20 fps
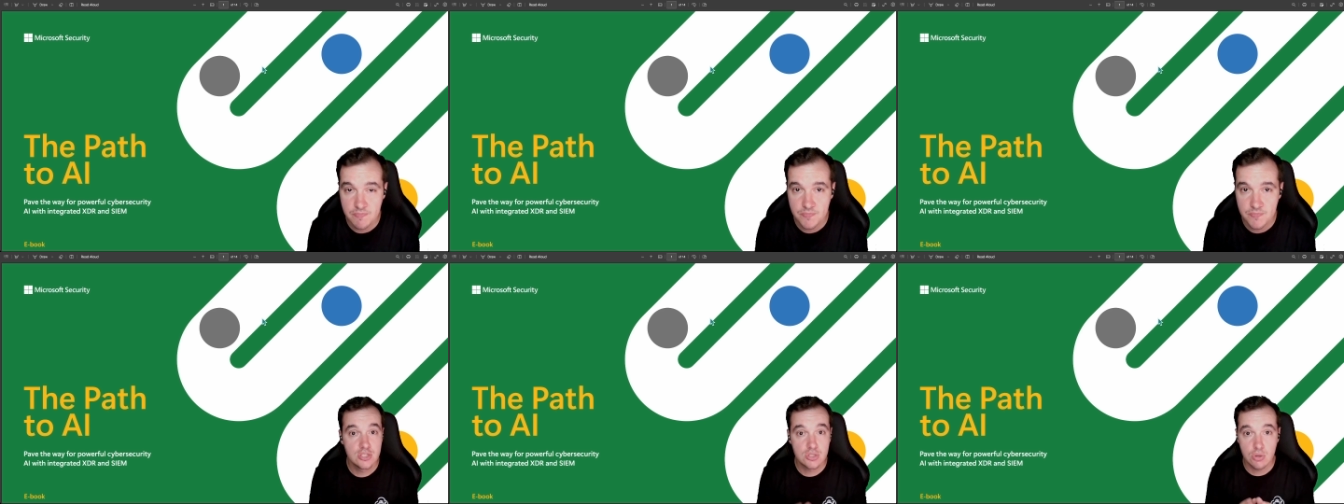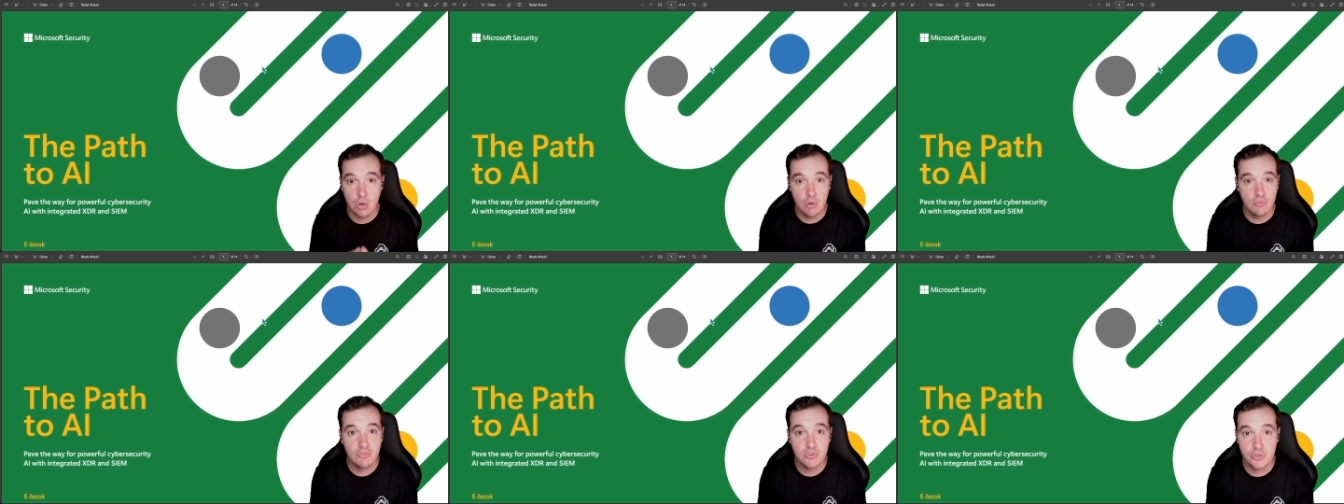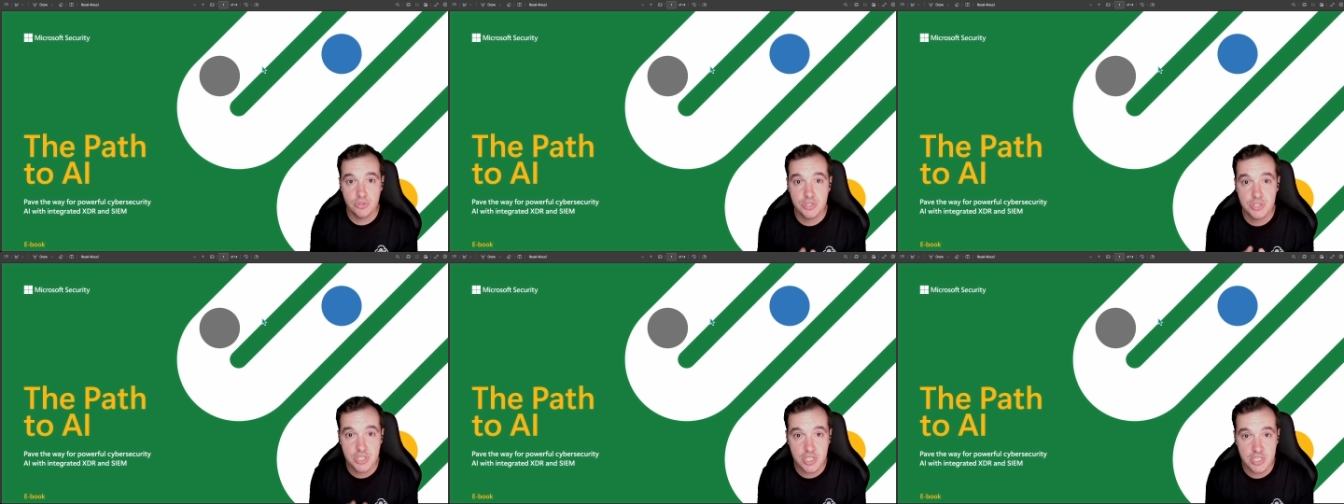So
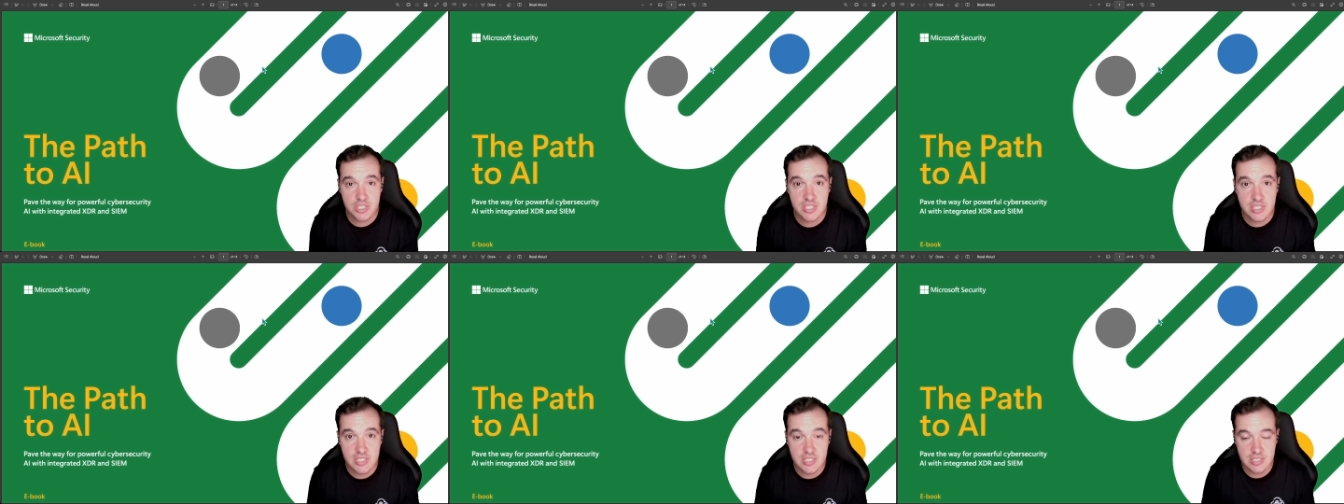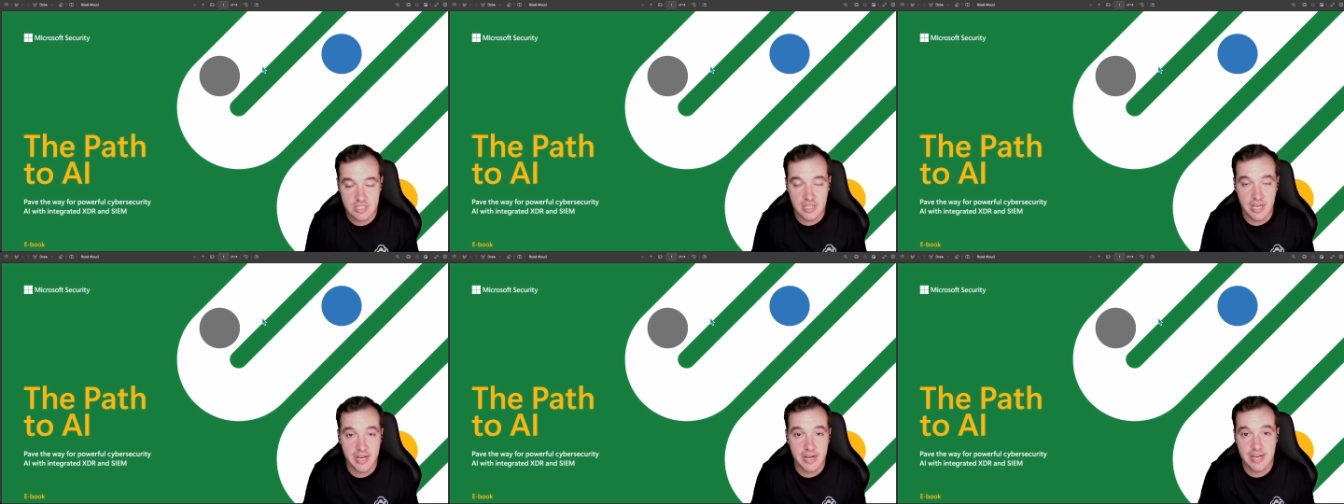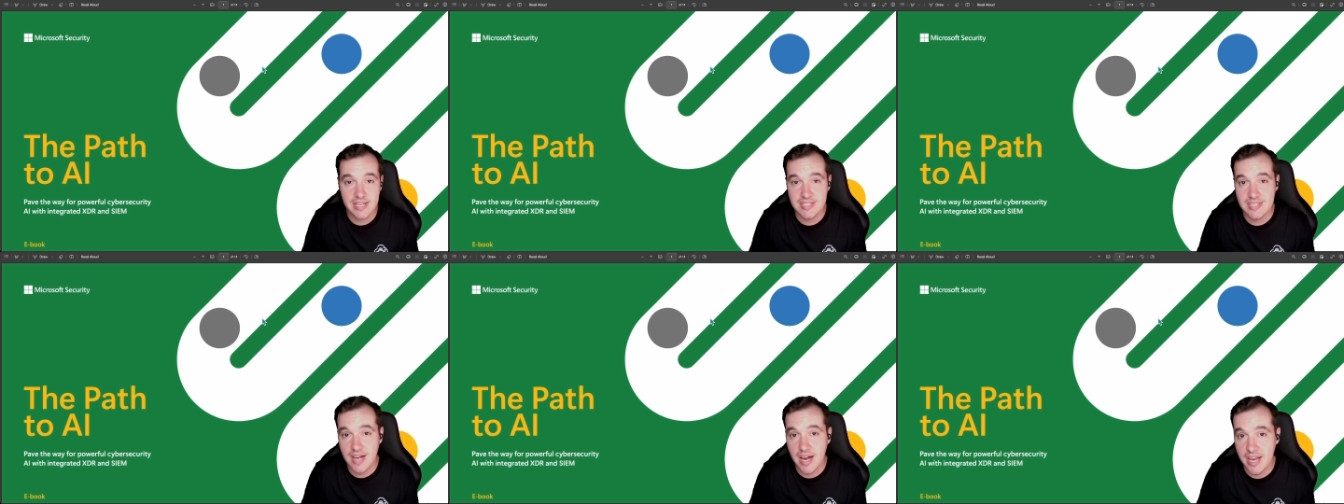hopefully you're just as excited
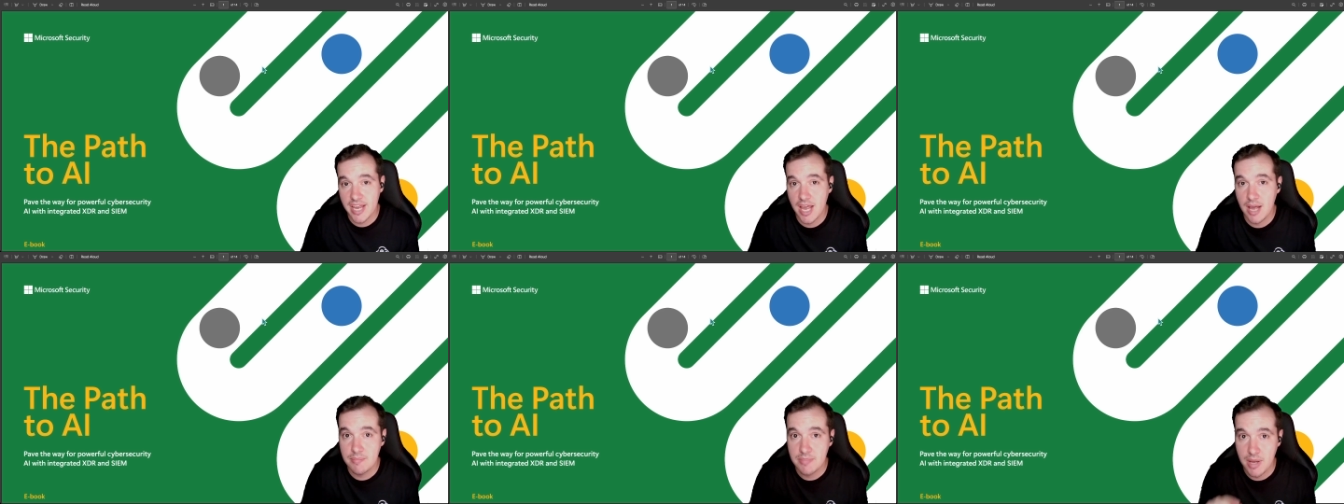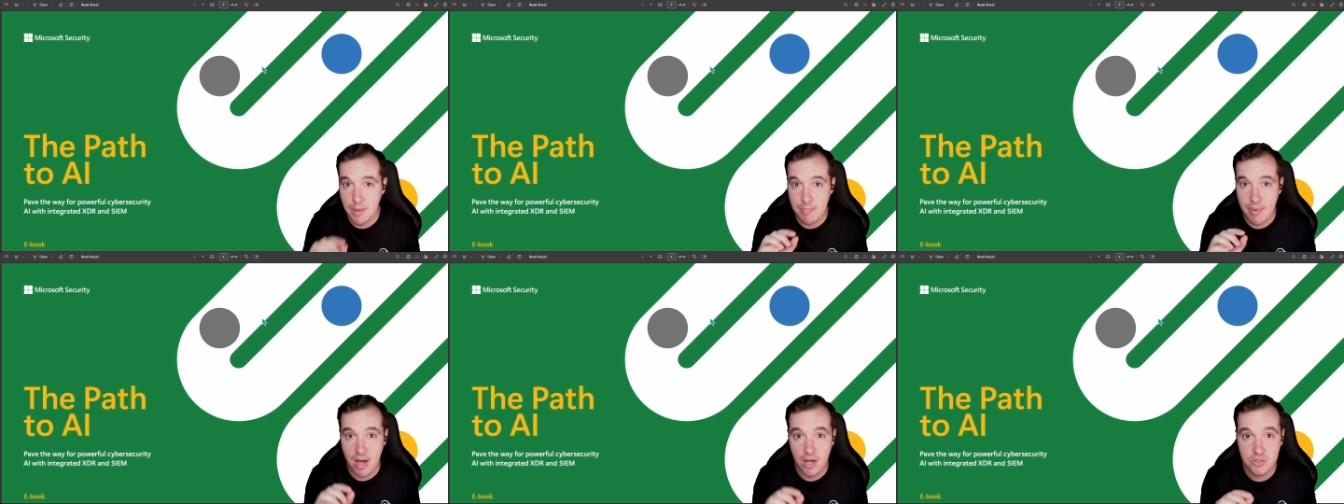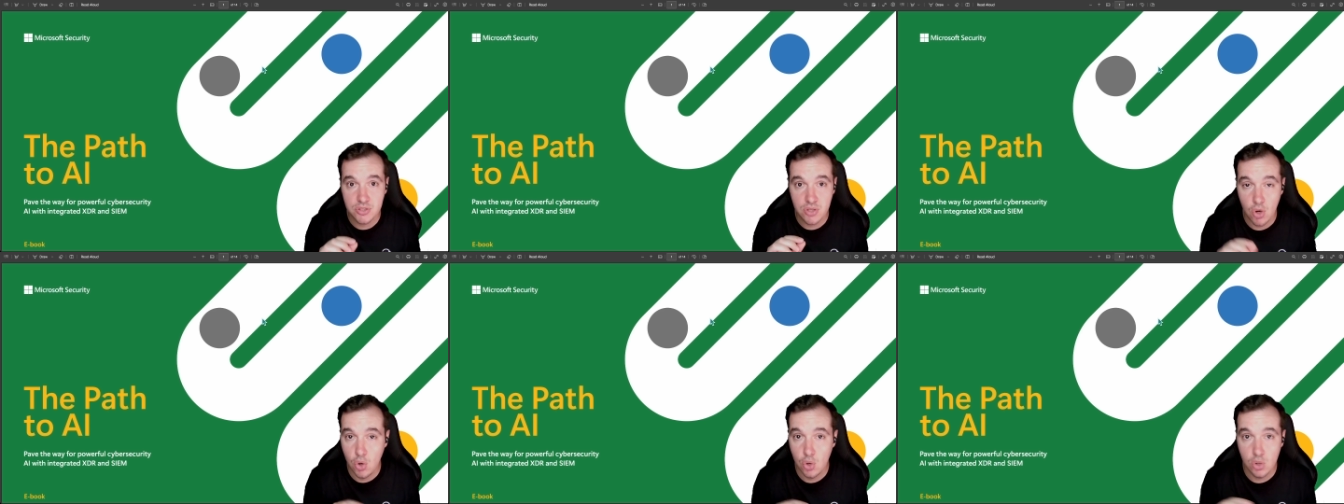as I am
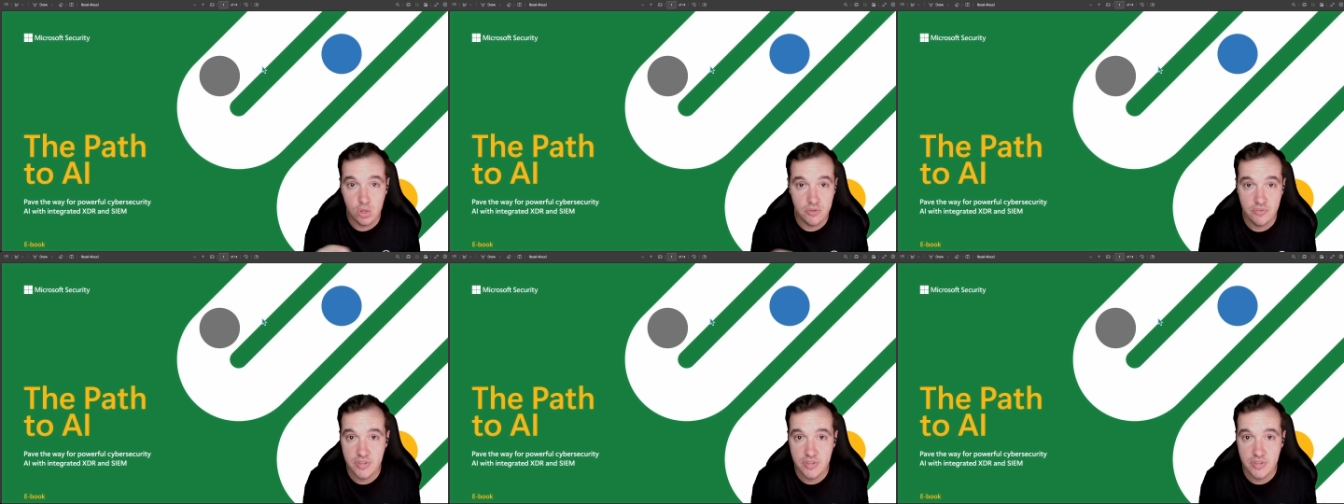about all of